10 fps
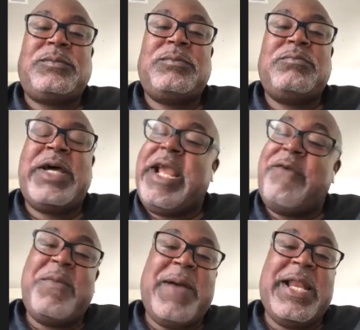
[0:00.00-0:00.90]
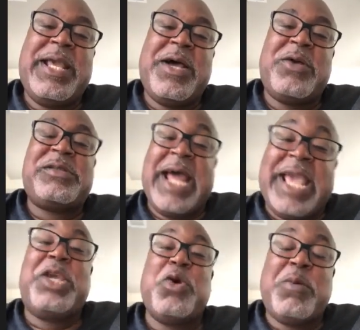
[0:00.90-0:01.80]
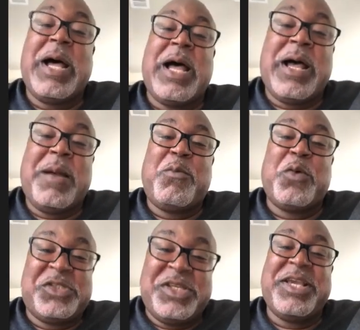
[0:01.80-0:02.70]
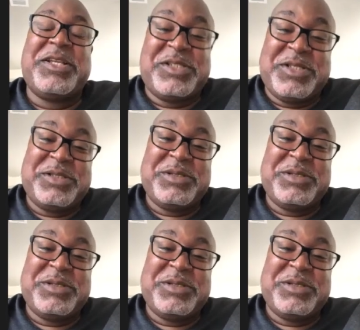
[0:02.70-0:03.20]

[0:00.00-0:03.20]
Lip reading: But everybody else, like you, Bob, was against us.